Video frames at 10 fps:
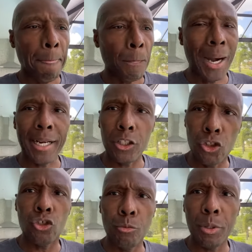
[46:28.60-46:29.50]
right?
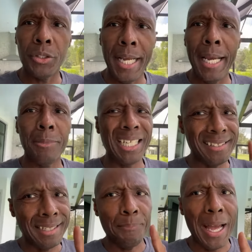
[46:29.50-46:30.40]
Consumer debt,
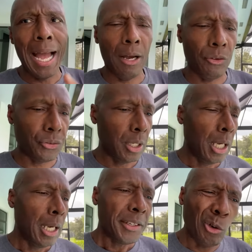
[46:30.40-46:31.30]
except the house.
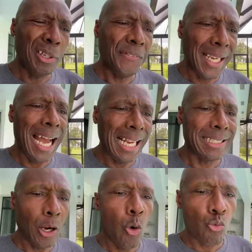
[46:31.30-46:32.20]
The only thing I
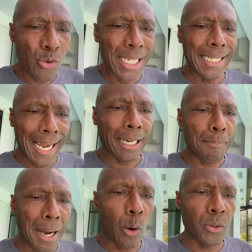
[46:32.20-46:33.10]
don't really like
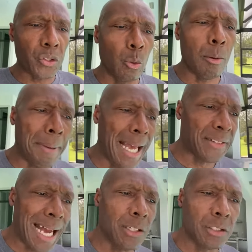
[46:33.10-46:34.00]
about when someone
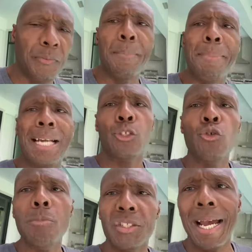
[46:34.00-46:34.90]
buys a house if they buy
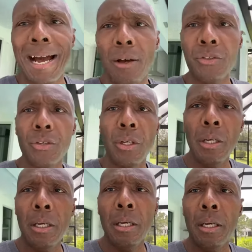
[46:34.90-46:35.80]
too much house
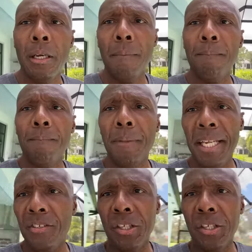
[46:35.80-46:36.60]
and it's